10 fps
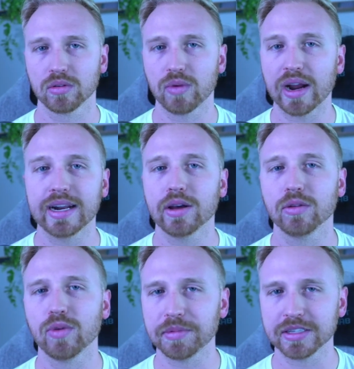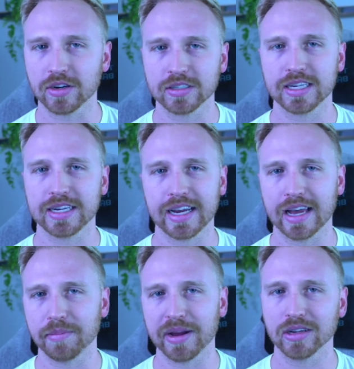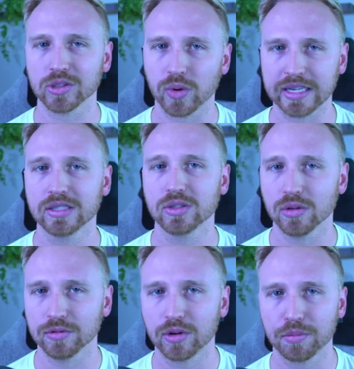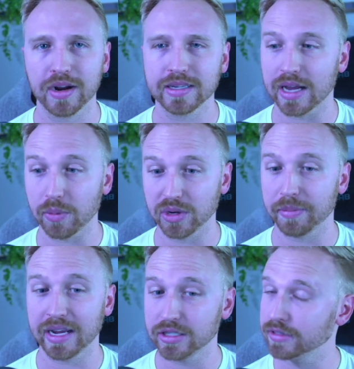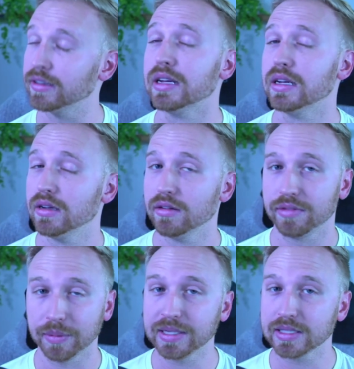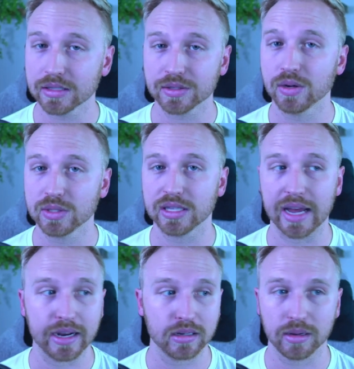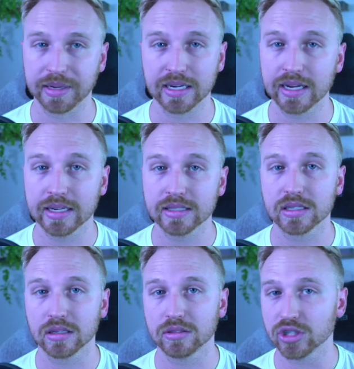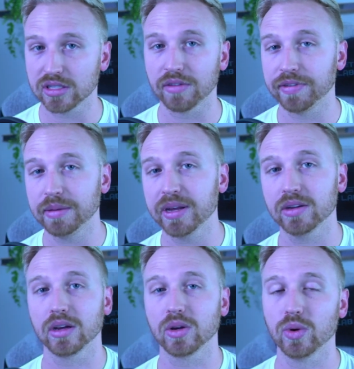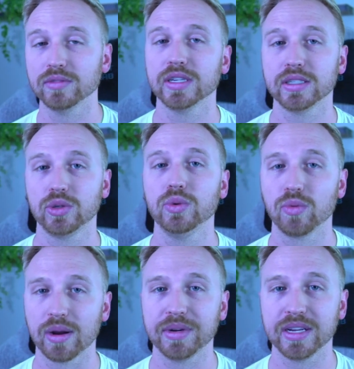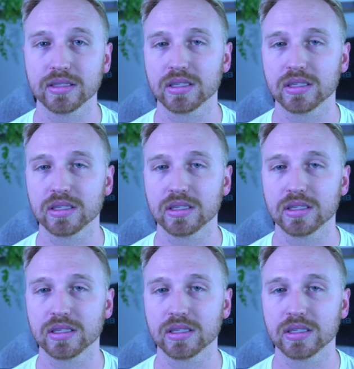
Right now, the remnants are sitting at about a 20 SOL floor price. I would imagine Femnants gets close to that. I mean, it is just the female equivalent to the remnants. They